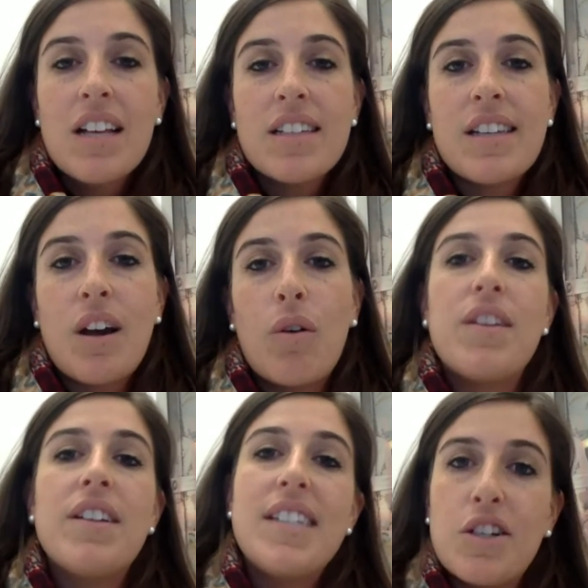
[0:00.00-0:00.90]
So the
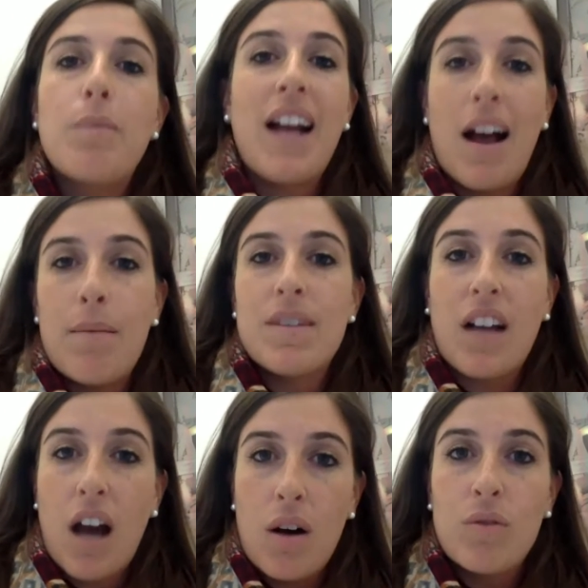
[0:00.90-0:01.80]
teacher becomes a
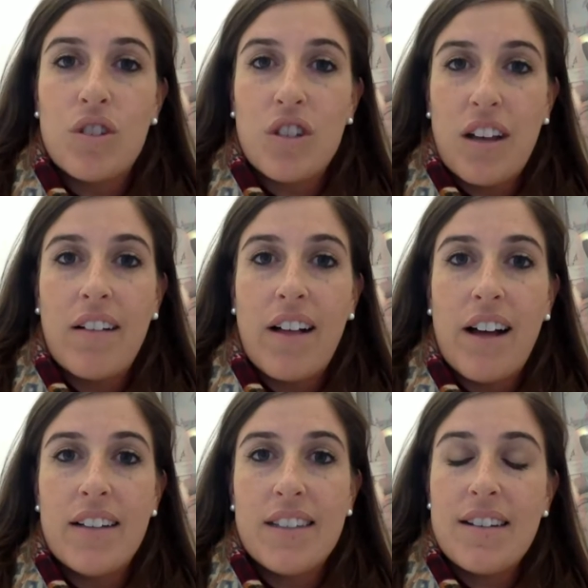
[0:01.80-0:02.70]
coach in a lot
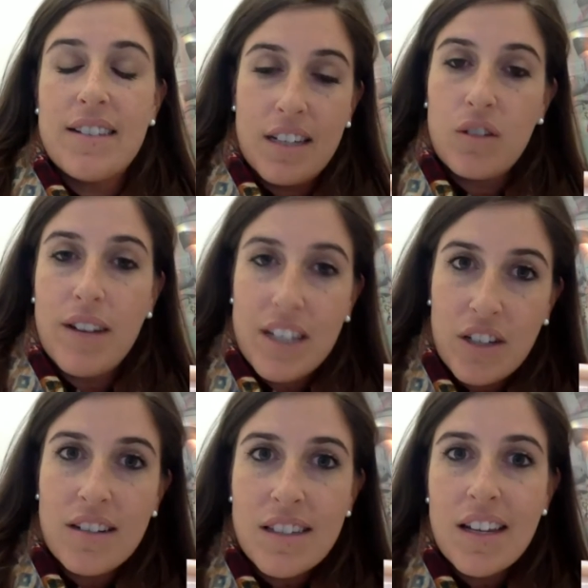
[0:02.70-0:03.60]
of
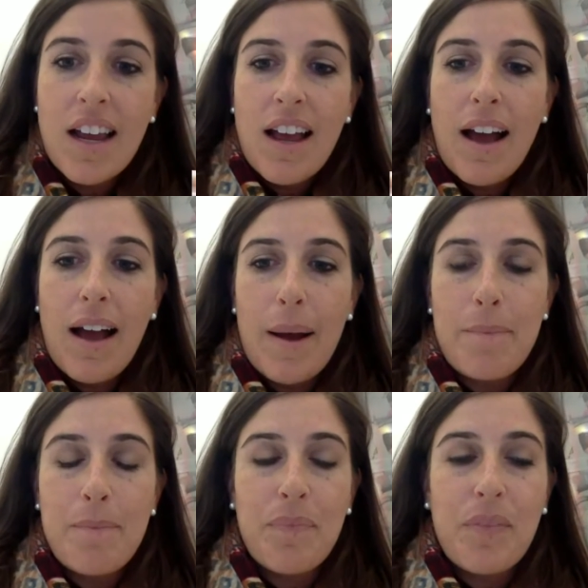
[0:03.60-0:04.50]
situations,
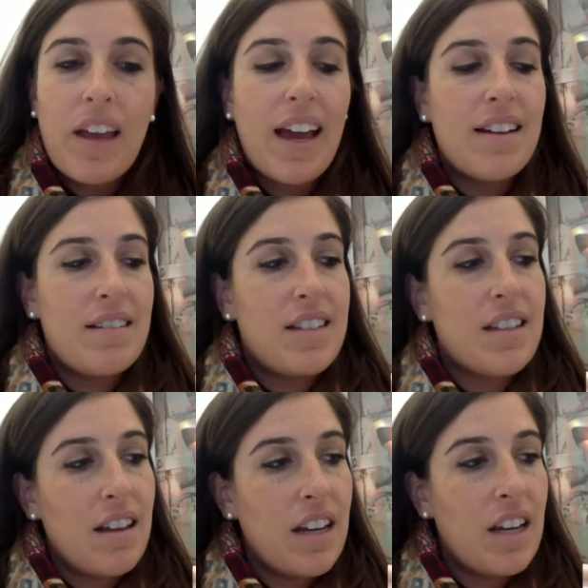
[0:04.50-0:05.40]
and
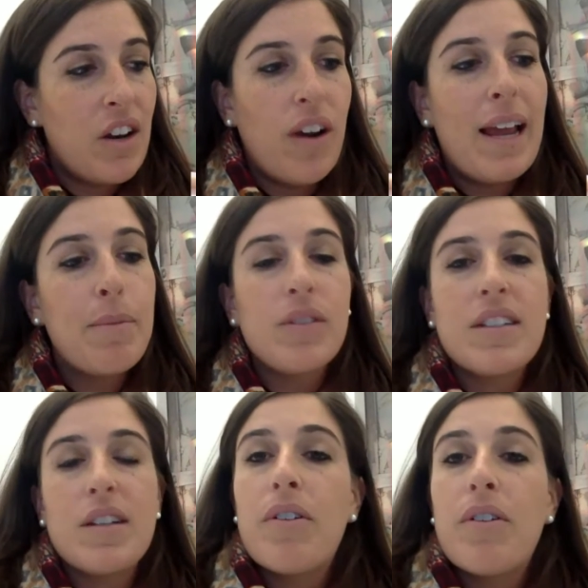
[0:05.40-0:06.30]
able
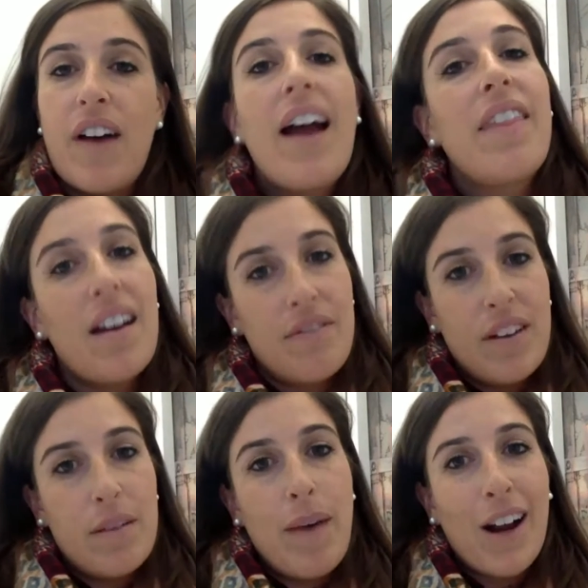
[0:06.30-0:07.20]
to provide that
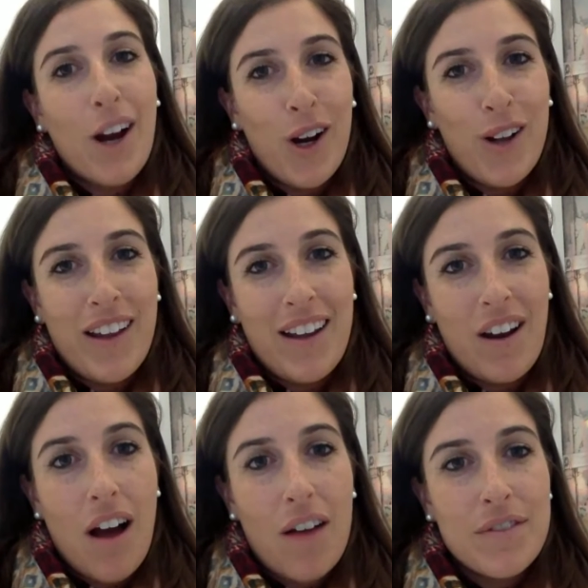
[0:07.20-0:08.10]
feedback early and
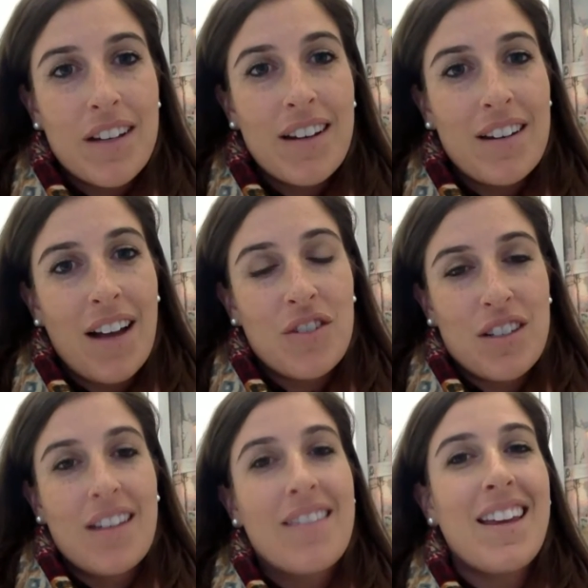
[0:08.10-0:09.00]
often, and not
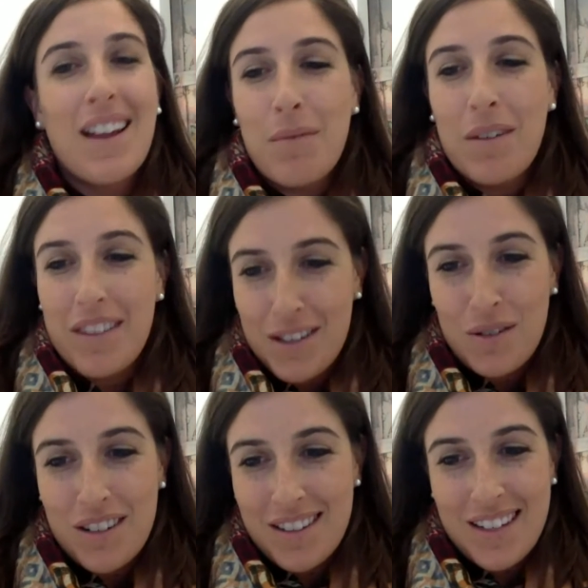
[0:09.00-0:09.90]
just at the end when the
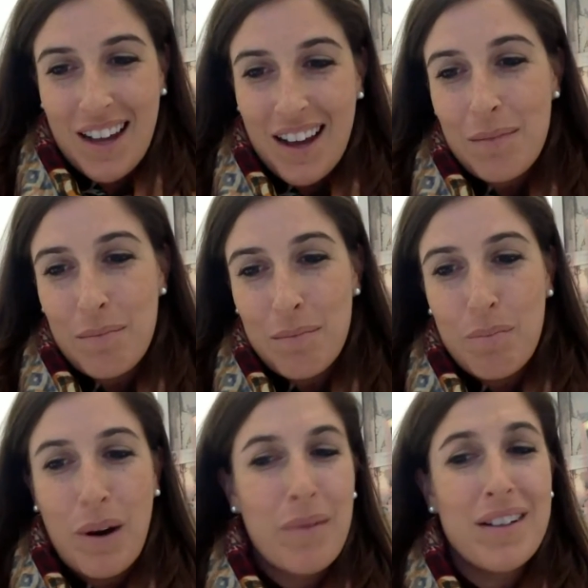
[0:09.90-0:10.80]
student's done and
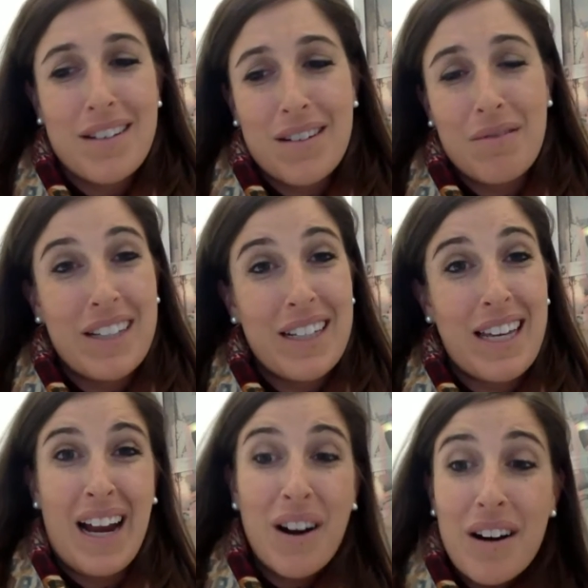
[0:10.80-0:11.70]
probably doesn't really
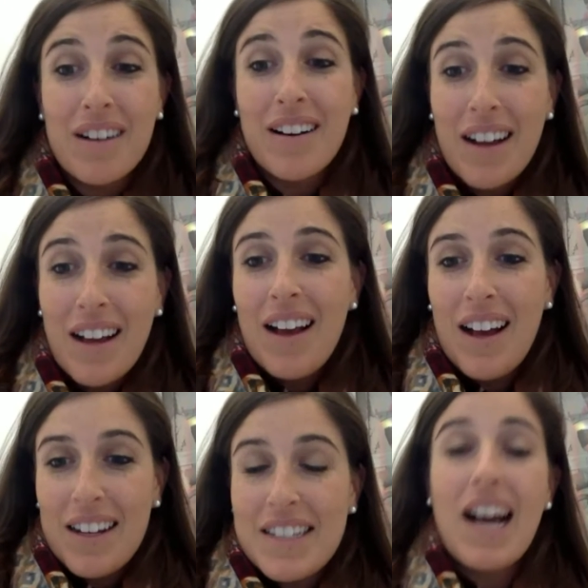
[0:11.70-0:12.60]
care
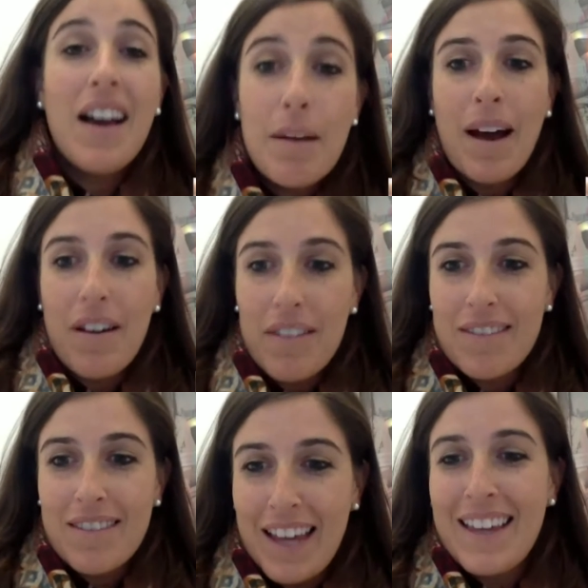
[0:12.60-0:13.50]
a ton about
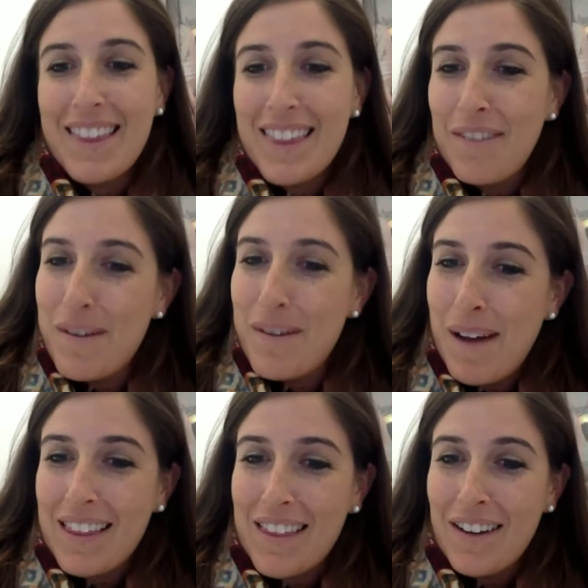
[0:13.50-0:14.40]
like the
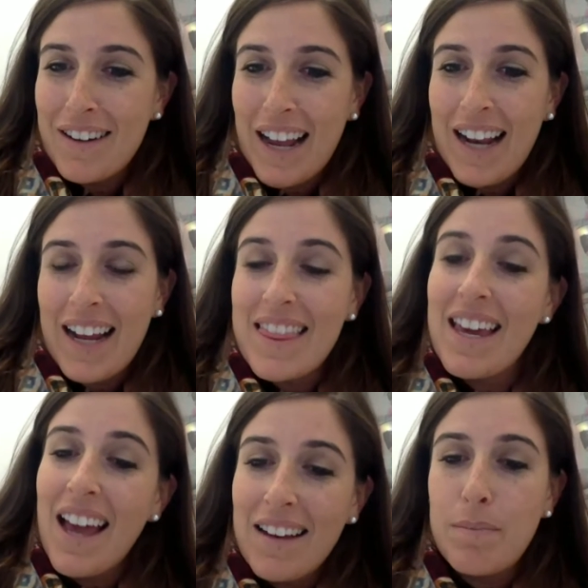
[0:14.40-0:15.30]
feedback that they're getting at the
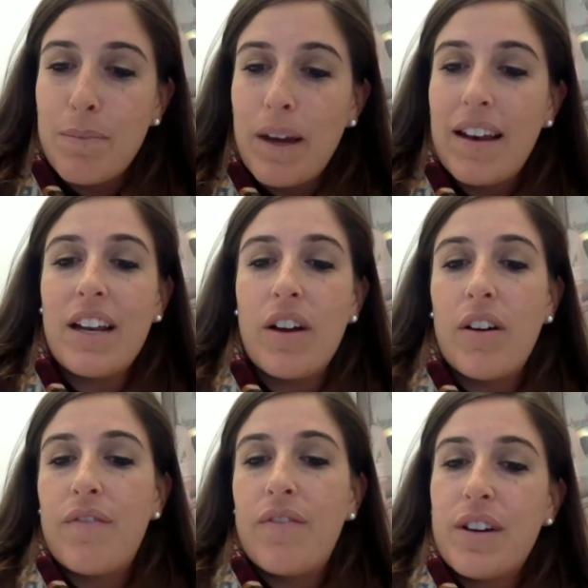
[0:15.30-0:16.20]
end. But
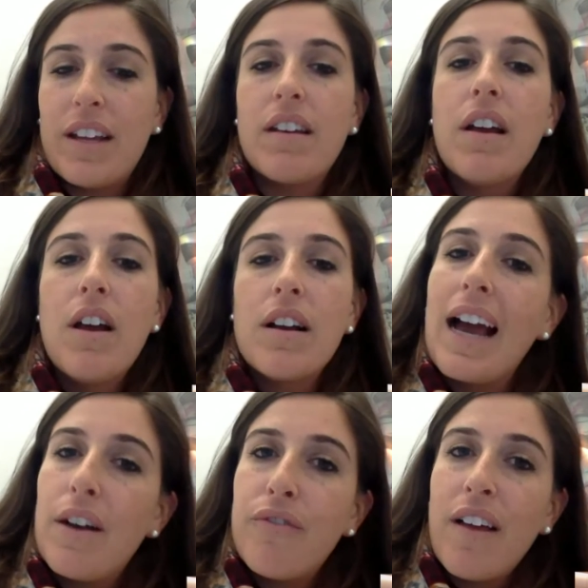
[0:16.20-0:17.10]
if you can
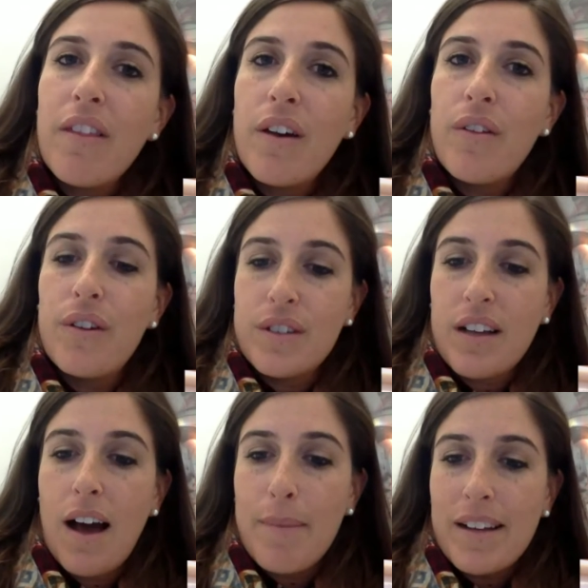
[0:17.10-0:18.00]
kind of front load those
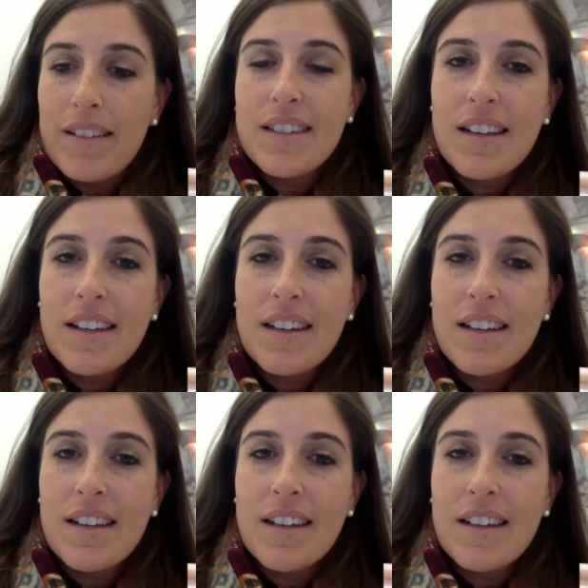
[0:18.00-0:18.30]
comments,